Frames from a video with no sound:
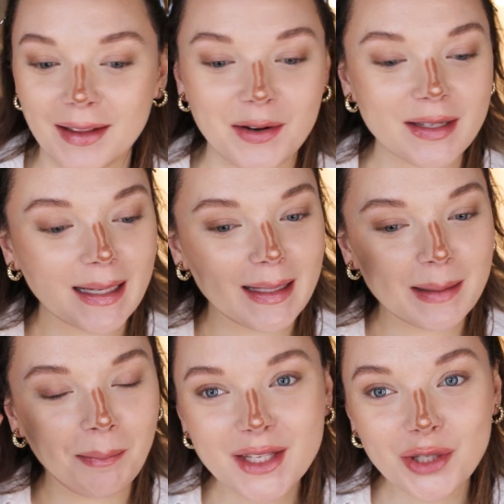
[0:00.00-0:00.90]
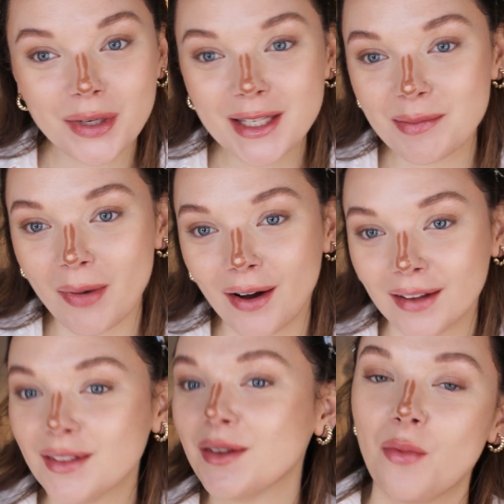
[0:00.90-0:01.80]
There's like this sweet
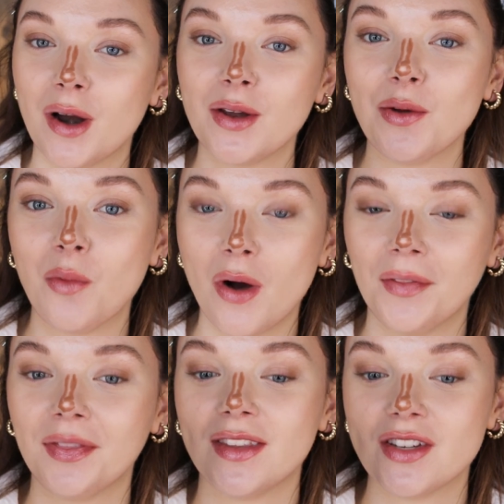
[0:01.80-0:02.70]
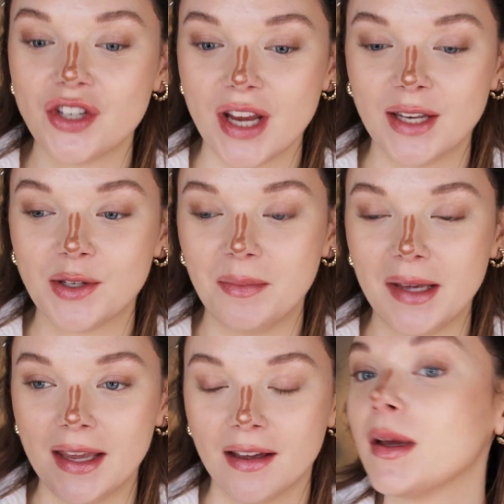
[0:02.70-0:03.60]
spot where you want the shade to be,